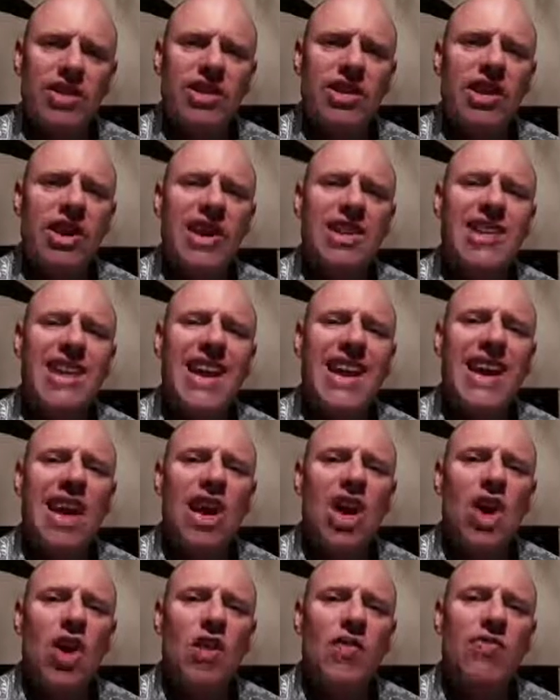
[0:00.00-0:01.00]
to the
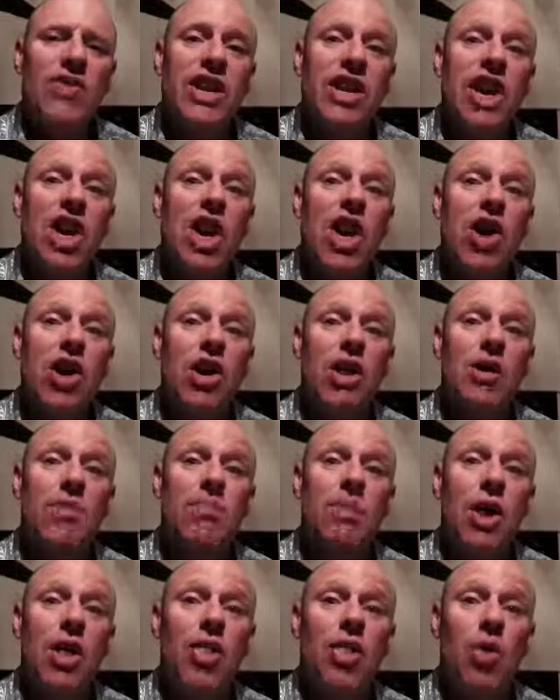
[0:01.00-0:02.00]
ticking of the clock
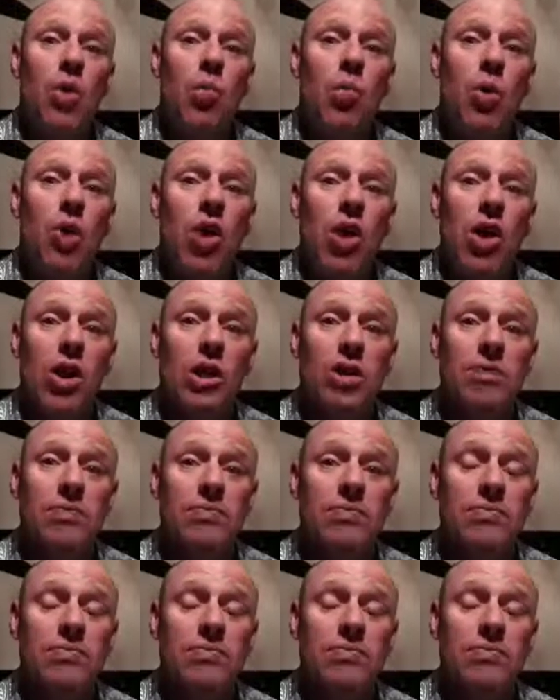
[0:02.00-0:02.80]
upon the wall.